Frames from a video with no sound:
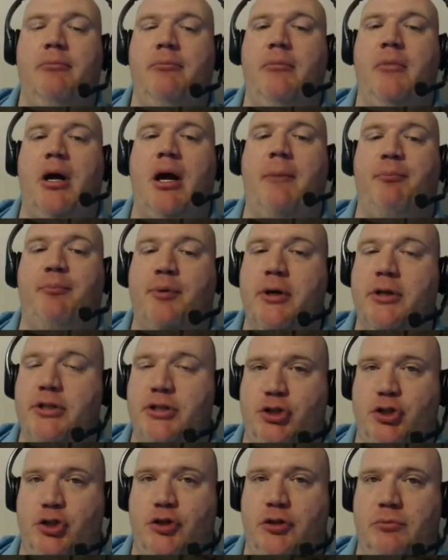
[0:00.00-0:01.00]
I'm pretty
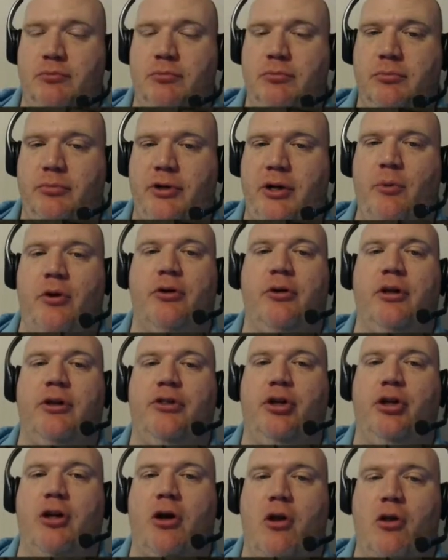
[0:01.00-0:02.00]
sure that we're underneath the
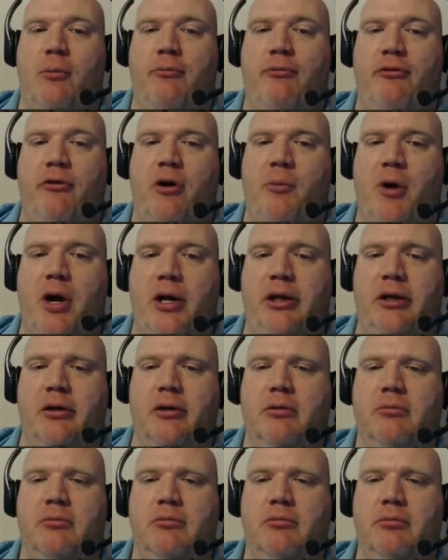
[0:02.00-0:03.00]
golem farm right here,
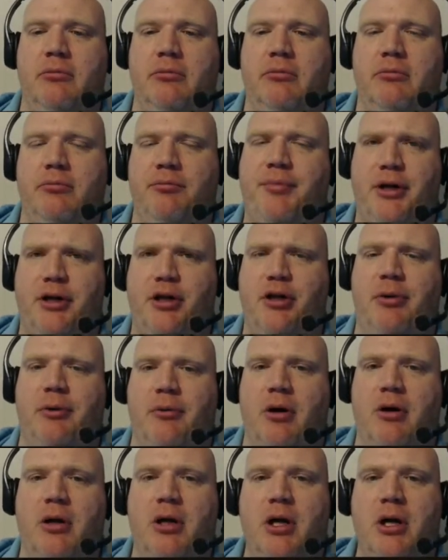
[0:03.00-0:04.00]
but I could be
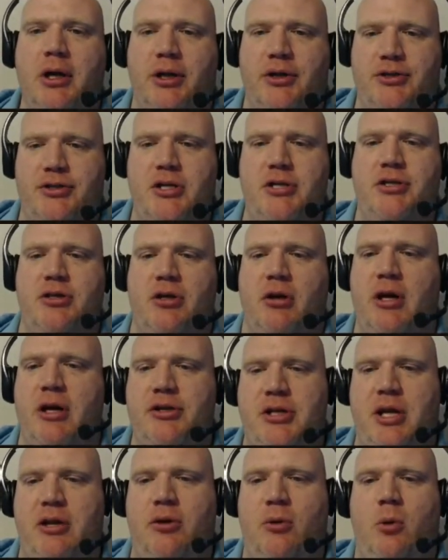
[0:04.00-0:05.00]
wrong because this is all
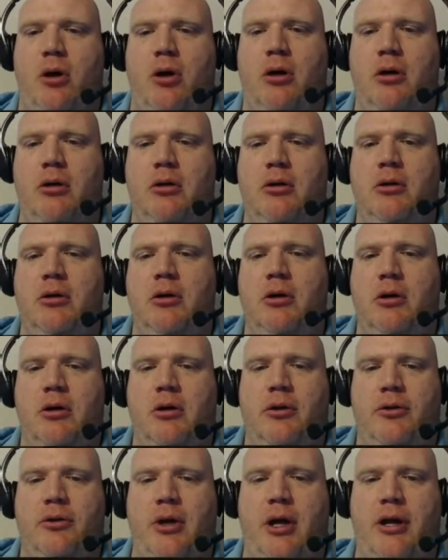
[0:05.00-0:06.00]
outside the wall.
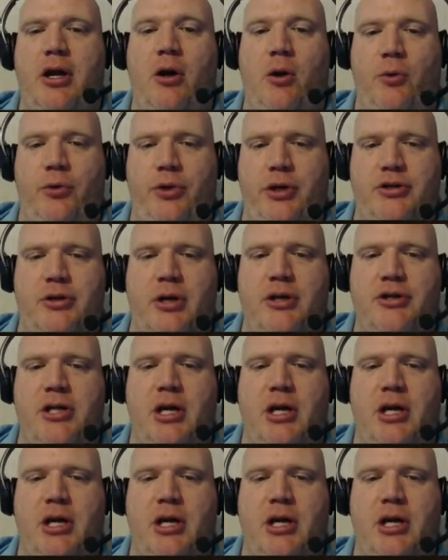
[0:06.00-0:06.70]
I know these are outside